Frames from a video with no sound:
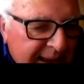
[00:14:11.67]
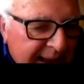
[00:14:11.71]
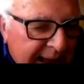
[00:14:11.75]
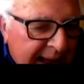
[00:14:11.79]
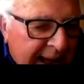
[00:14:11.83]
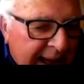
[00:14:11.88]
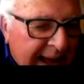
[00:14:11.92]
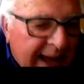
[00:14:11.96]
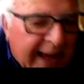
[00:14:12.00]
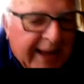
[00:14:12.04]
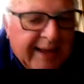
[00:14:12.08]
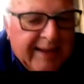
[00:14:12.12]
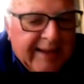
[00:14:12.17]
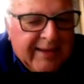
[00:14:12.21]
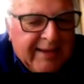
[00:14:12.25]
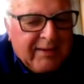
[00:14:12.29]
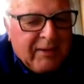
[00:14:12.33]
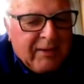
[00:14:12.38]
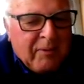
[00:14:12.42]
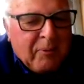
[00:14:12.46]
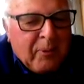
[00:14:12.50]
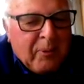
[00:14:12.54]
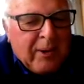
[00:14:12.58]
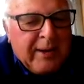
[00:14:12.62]

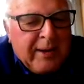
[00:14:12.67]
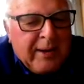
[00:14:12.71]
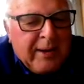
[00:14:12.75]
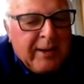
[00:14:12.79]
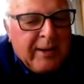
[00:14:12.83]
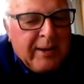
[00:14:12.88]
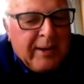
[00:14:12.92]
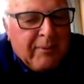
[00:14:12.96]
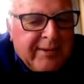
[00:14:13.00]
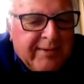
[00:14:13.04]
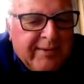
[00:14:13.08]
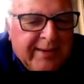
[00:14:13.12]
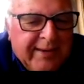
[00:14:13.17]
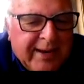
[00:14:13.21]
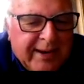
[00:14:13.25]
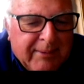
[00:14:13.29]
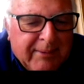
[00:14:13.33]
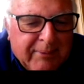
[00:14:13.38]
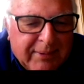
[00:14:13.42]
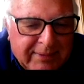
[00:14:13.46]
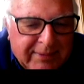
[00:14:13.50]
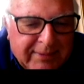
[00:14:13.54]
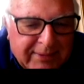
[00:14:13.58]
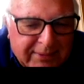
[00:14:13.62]
Well washed down
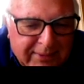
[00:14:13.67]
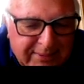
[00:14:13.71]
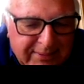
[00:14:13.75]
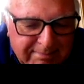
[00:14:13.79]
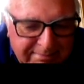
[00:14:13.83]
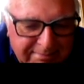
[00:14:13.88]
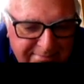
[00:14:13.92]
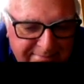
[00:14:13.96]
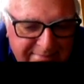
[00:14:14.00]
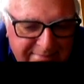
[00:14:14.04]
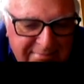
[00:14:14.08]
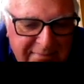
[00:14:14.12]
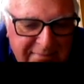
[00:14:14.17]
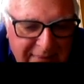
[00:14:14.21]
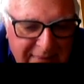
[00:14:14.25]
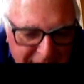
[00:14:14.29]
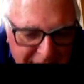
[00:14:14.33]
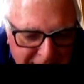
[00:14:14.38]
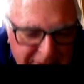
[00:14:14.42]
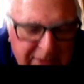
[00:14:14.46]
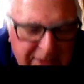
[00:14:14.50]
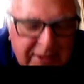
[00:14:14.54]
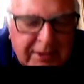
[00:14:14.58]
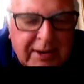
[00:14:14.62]
with
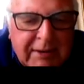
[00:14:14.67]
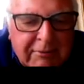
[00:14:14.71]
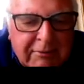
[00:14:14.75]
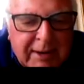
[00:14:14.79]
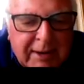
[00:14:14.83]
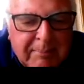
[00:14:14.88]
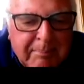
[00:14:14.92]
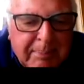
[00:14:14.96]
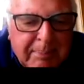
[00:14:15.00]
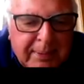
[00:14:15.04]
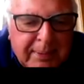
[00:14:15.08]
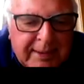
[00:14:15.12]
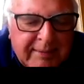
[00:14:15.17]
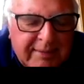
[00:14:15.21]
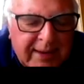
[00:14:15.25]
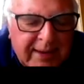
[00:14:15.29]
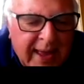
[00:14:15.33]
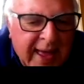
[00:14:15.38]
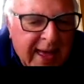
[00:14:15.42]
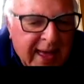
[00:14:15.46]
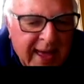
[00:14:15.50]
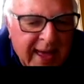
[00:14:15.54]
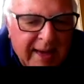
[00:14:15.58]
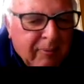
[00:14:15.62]
good rum punch.
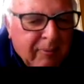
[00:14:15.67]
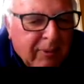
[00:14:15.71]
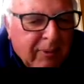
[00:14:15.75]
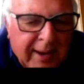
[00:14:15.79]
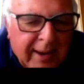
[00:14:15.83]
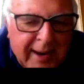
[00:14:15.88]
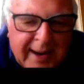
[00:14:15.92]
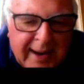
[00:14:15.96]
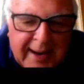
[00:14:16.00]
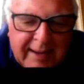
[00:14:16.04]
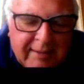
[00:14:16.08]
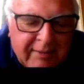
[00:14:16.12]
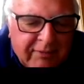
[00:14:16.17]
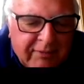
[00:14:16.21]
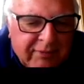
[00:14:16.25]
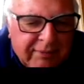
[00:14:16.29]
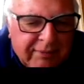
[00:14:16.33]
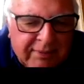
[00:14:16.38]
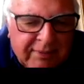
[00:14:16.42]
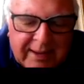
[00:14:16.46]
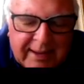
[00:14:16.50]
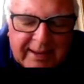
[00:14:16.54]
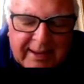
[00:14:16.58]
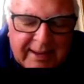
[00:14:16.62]
And wines,
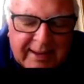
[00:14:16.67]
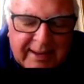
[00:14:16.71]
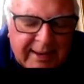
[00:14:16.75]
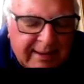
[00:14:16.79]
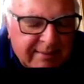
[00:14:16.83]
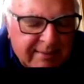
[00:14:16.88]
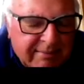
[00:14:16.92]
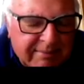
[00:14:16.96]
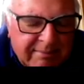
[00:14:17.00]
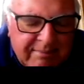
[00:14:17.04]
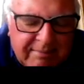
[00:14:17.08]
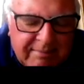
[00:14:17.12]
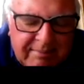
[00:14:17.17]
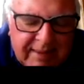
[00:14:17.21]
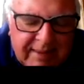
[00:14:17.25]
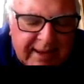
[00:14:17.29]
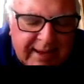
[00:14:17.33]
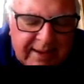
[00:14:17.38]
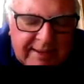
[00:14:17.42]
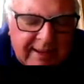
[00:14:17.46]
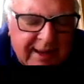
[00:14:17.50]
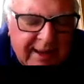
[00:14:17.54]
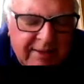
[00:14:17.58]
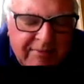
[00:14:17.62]
and
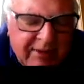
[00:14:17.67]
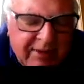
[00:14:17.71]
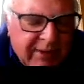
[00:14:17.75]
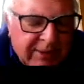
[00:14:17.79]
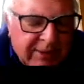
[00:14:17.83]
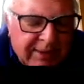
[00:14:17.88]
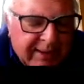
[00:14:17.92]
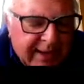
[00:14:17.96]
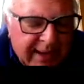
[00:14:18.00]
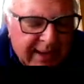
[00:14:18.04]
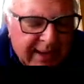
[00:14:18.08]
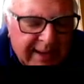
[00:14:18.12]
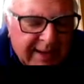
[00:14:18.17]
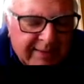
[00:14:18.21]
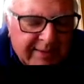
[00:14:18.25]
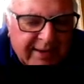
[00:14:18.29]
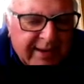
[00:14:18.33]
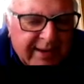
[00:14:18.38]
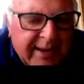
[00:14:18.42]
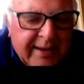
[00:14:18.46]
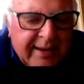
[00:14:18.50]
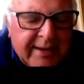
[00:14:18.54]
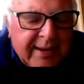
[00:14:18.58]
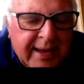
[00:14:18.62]
every hotel has
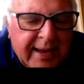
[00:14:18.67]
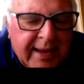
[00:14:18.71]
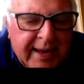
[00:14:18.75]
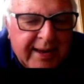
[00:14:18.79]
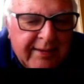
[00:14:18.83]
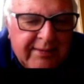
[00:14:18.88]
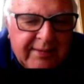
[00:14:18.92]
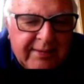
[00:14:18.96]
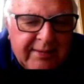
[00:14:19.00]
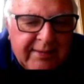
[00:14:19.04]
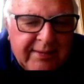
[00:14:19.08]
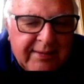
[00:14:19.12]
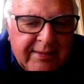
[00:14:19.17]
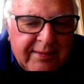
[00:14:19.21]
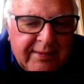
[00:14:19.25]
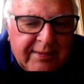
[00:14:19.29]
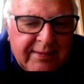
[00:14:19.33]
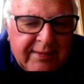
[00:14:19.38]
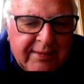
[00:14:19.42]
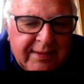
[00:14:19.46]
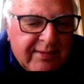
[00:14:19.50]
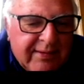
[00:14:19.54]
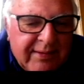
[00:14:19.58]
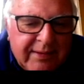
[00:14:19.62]
an international
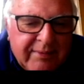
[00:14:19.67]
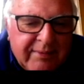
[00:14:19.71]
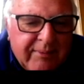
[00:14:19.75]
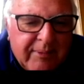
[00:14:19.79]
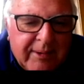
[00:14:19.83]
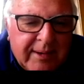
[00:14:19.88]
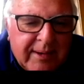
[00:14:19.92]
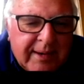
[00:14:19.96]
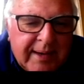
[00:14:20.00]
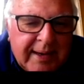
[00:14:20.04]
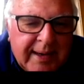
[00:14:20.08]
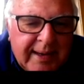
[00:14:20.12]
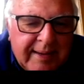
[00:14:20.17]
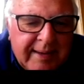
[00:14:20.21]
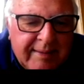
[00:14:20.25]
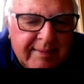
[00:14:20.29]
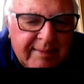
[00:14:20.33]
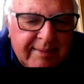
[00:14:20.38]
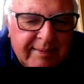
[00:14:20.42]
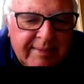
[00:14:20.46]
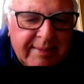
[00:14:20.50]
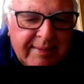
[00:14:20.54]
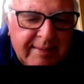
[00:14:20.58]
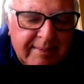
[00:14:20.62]
selection of
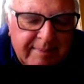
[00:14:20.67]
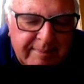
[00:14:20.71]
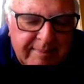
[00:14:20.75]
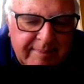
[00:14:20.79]
wines.